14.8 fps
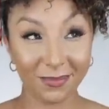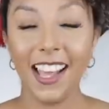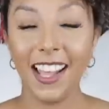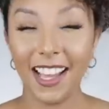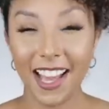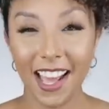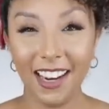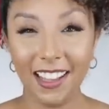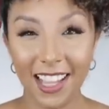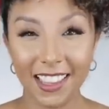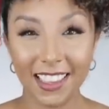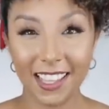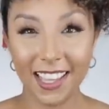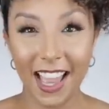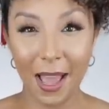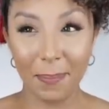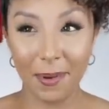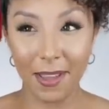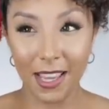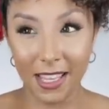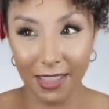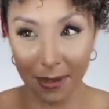And I kind of like the
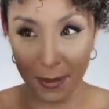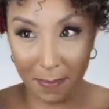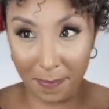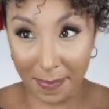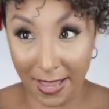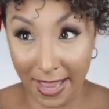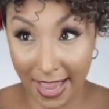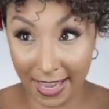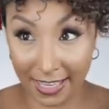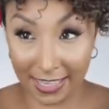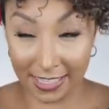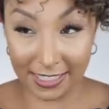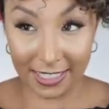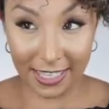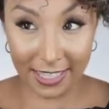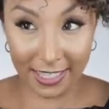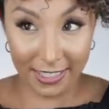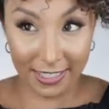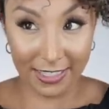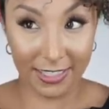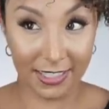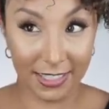cap in the back as like
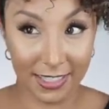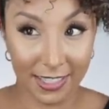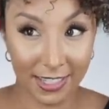a